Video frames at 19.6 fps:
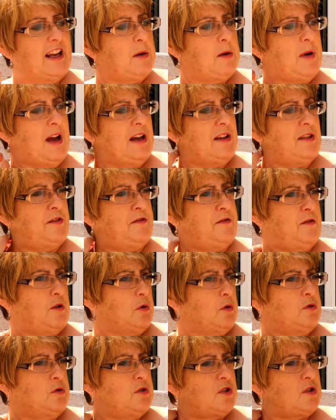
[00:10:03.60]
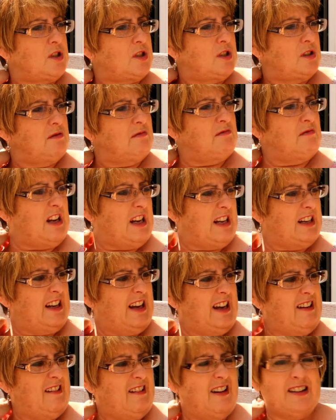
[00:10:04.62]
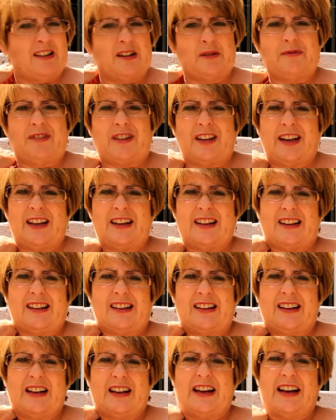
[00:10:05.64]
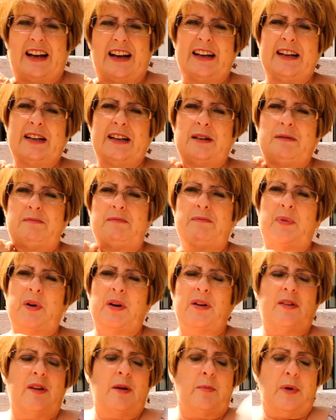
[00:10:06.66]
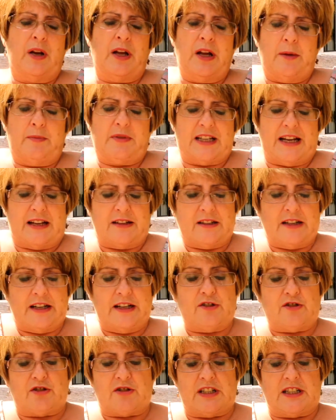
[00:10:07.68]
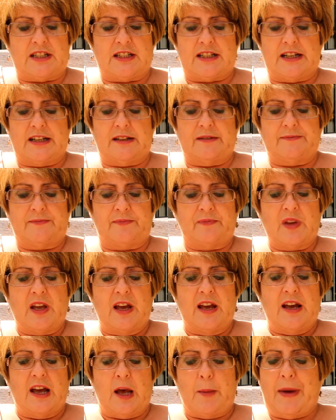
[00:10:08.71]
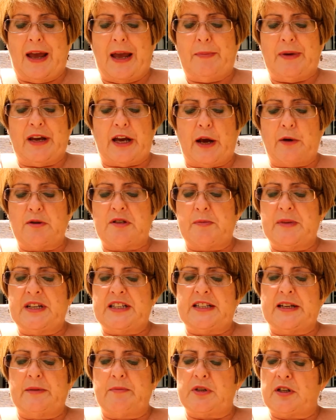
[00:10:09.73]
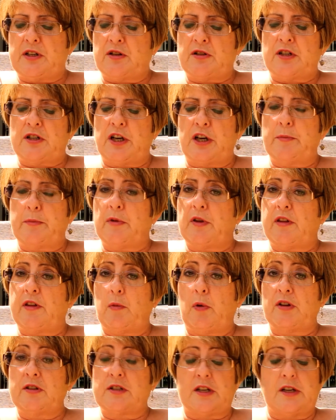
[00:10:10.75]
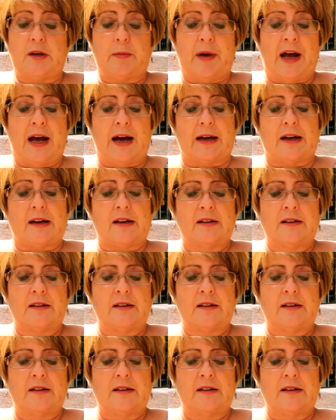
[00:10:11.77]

about the front, really, I don't think, um, but the blurb sounded interesting. A baby goes missing, but does her mother want her back?